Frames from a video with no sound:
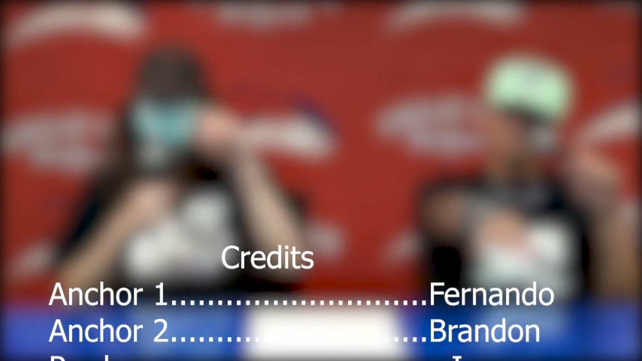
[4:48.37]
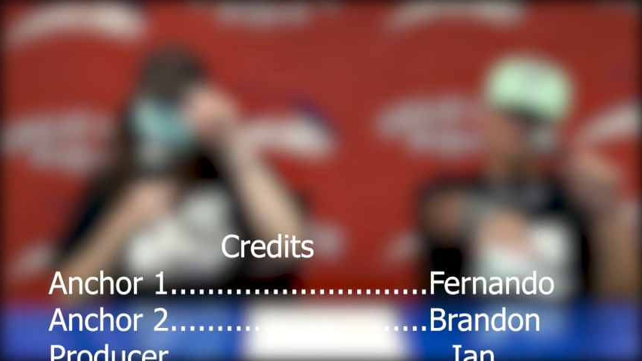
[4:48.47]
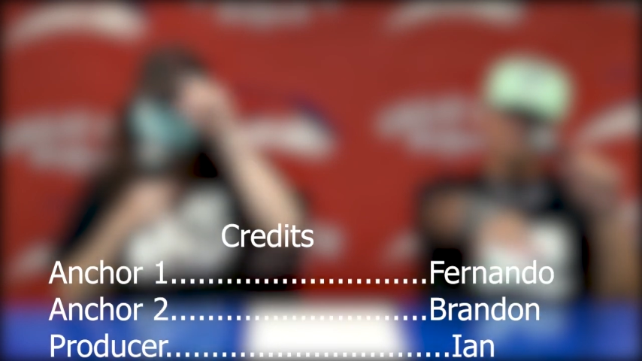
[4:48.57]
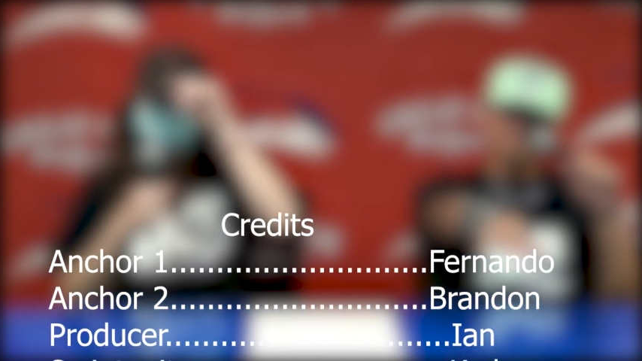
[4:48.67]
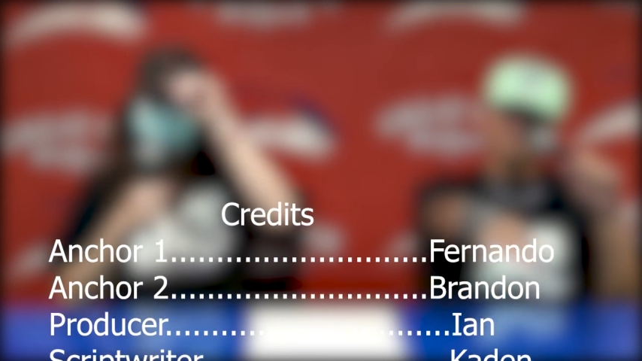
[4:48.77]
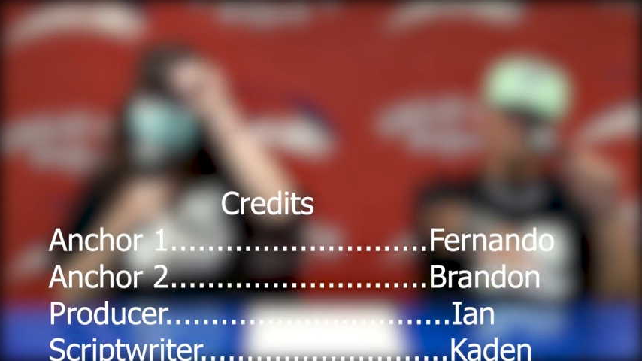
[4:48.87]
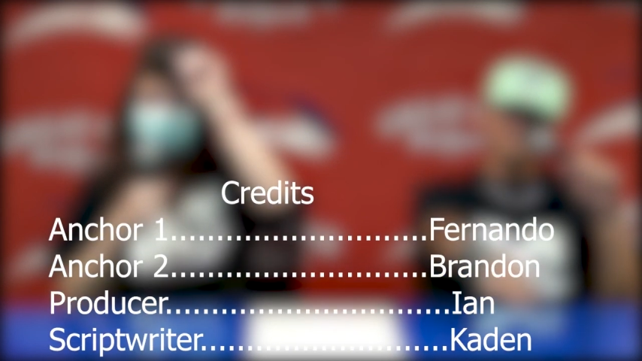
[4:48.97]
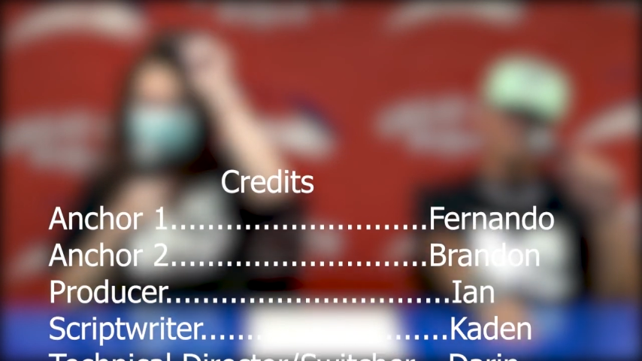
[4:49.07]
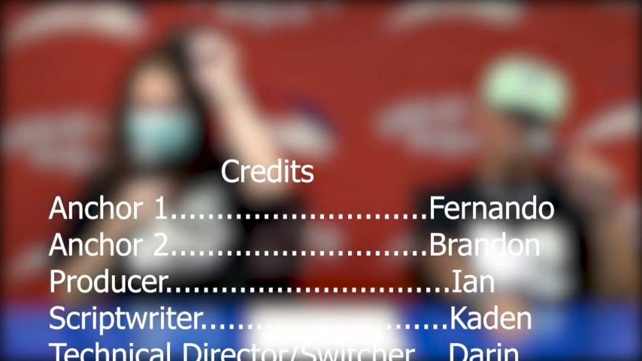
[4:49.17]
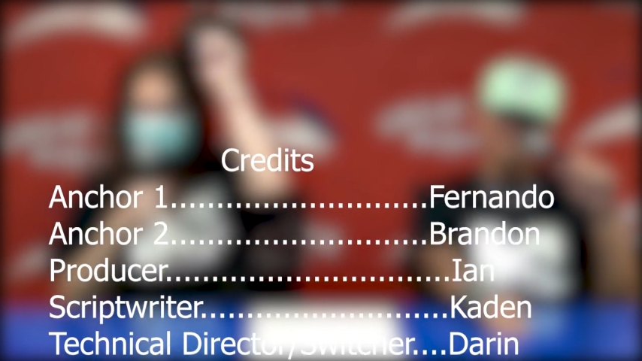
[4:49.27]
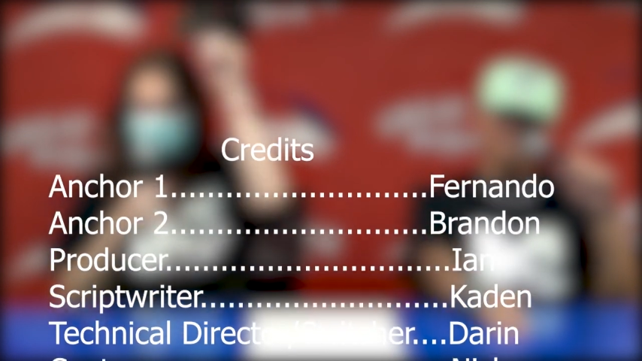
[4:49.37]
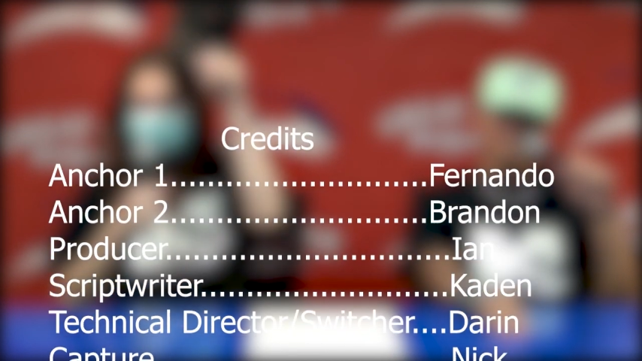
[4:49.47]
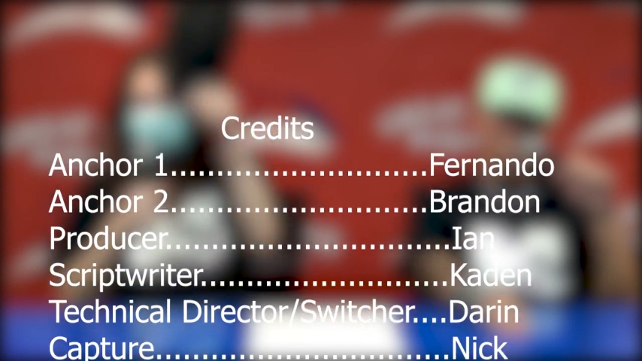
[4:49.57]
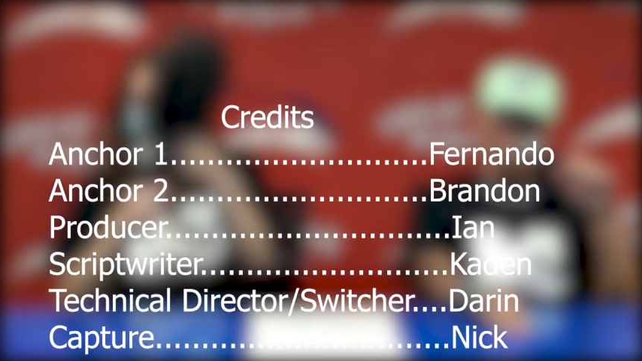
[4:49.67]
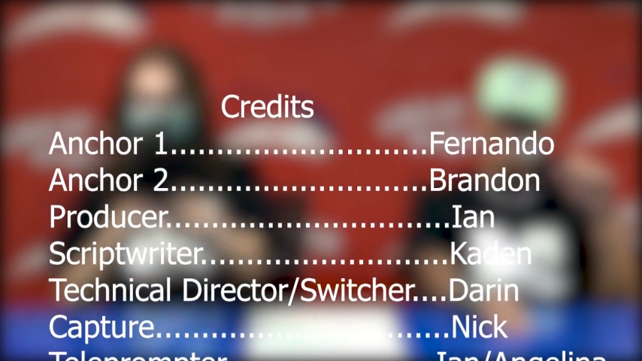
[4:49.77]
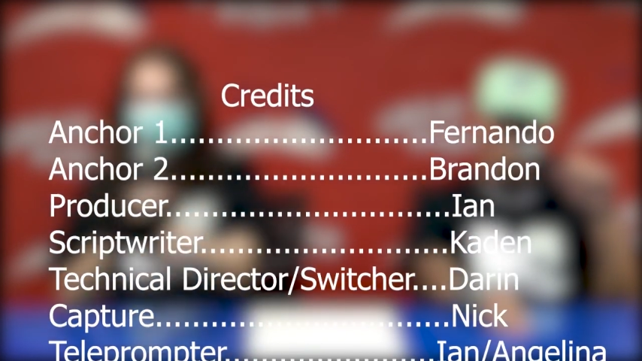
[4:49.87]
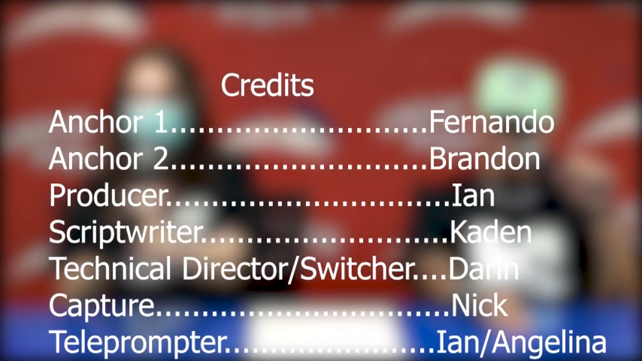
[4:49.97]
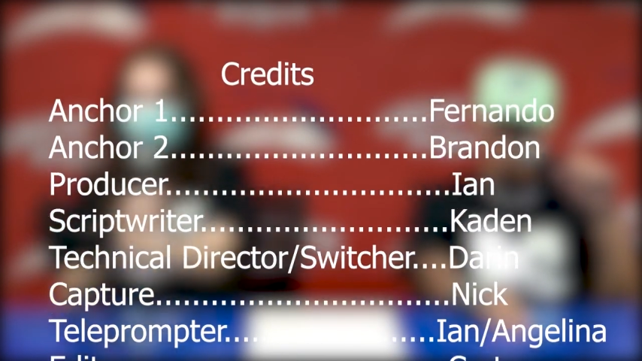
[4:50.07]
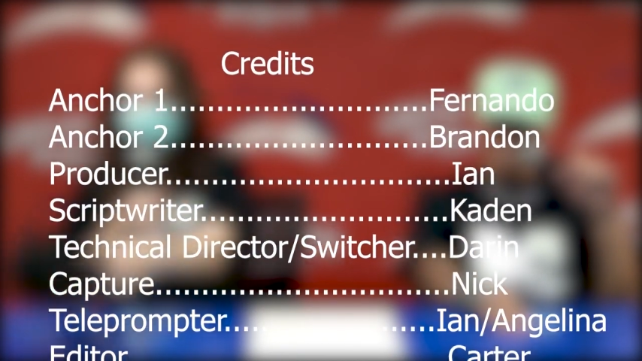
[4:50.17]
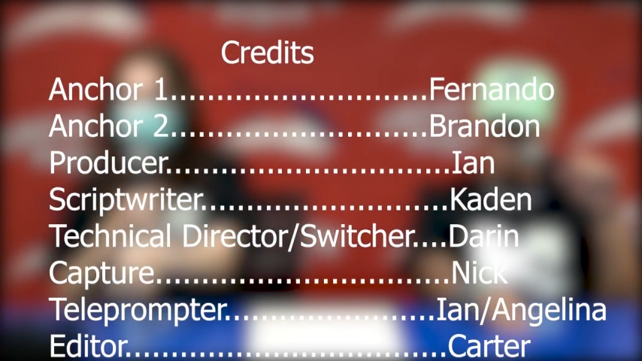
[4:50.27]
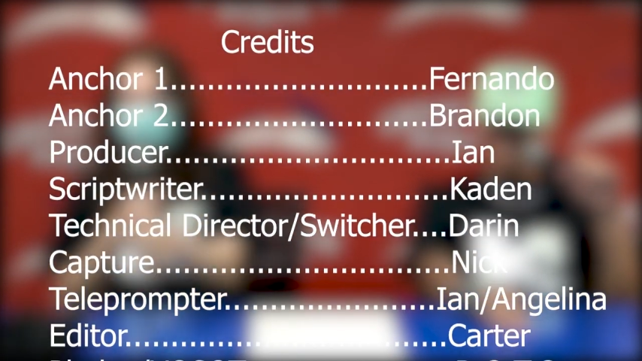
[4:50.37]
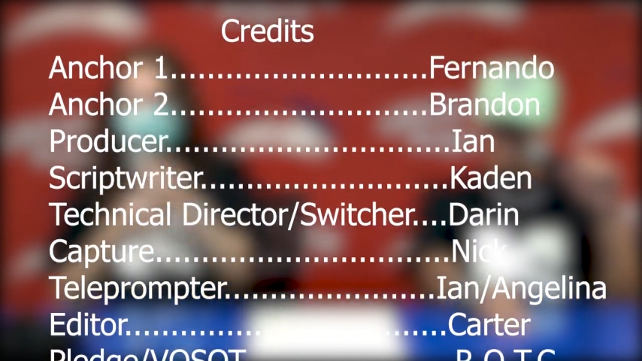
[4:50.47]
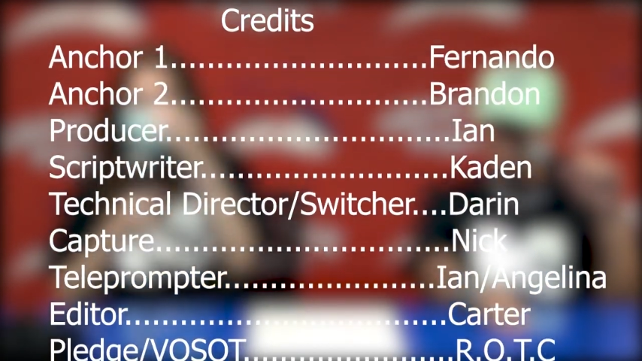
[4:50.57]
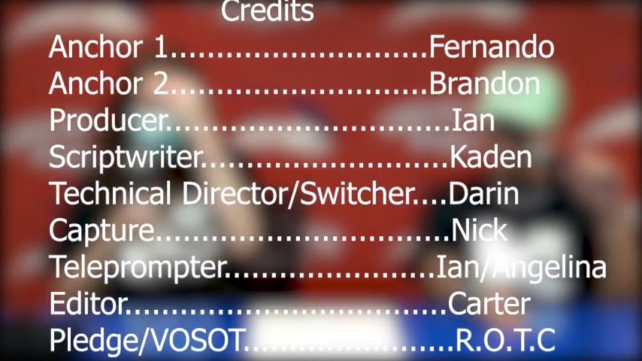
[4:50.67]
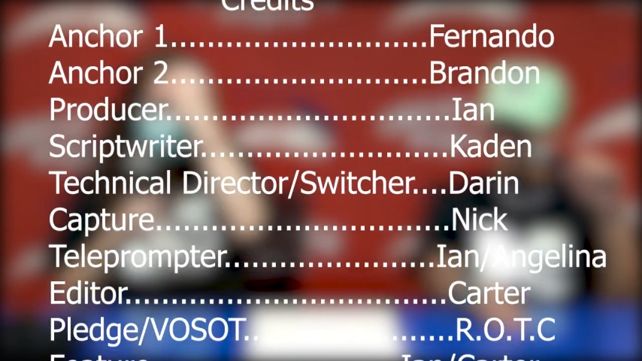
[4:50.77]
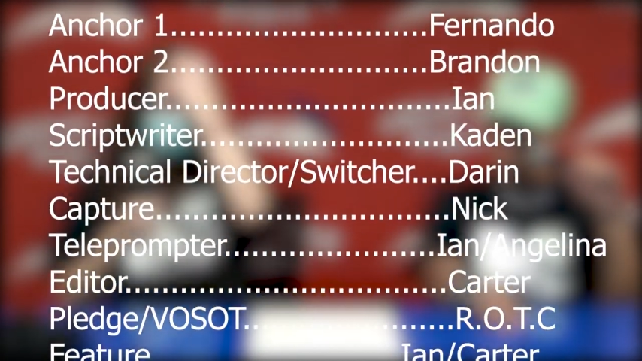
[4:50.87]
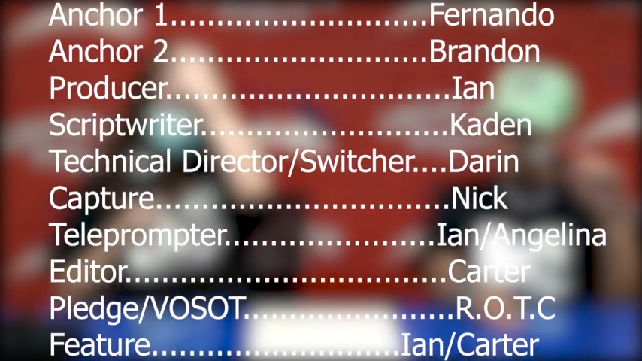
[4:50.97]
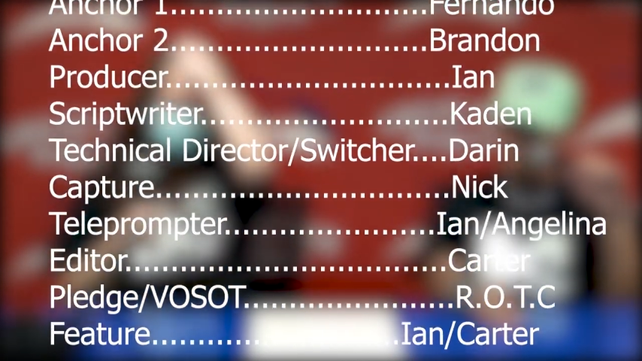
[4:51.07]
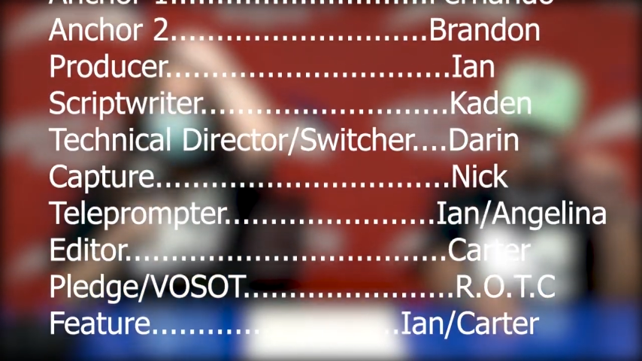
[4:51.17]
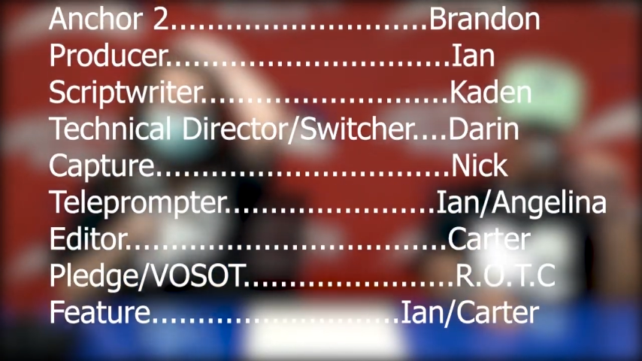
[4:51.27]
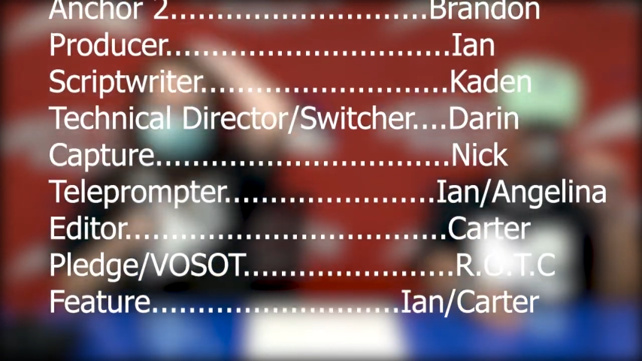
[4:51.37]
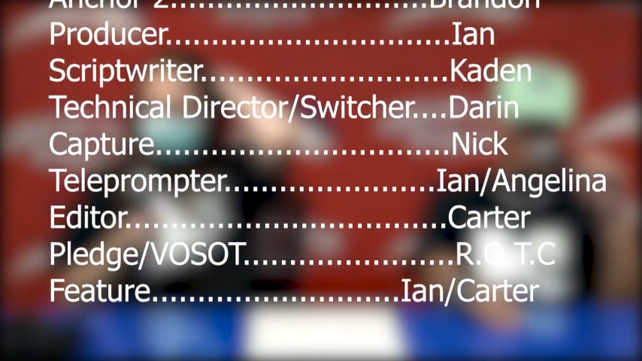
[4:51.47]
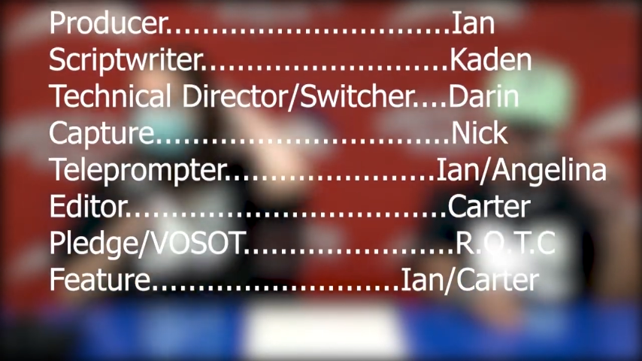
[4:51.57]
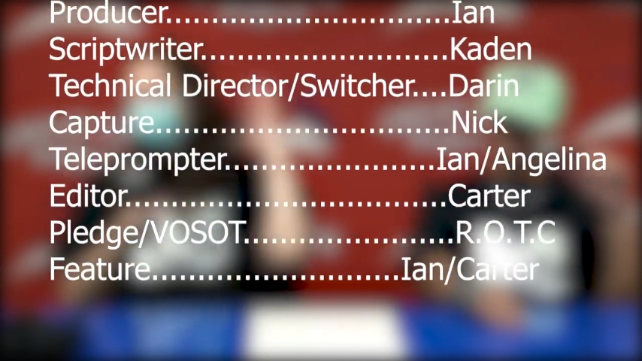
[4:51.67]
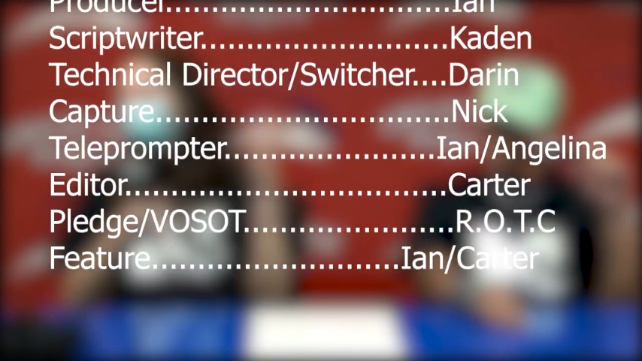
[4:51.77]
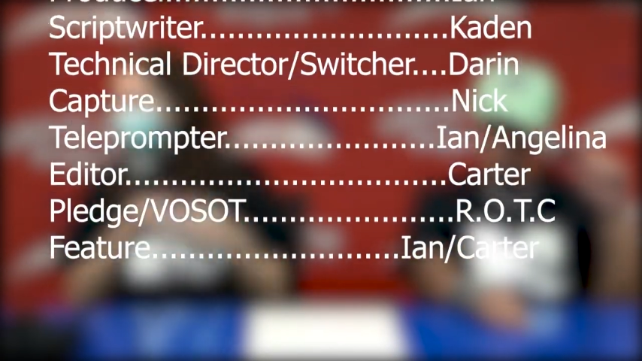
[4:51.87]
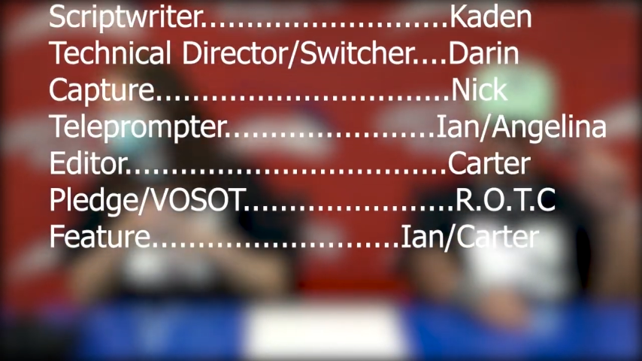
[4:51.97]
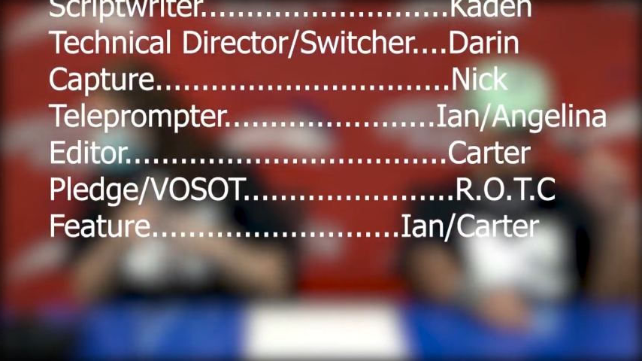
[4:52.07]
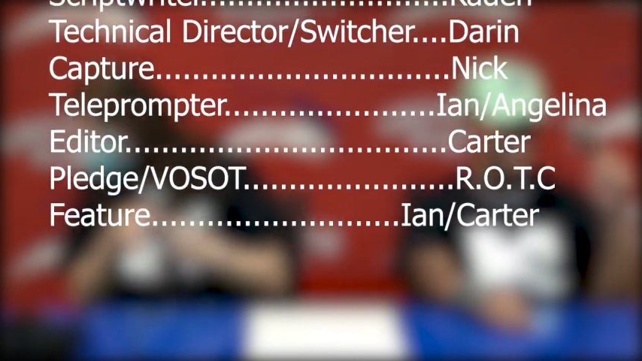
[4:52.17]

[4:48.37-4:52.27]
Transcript: Nobody's mouth can be seen.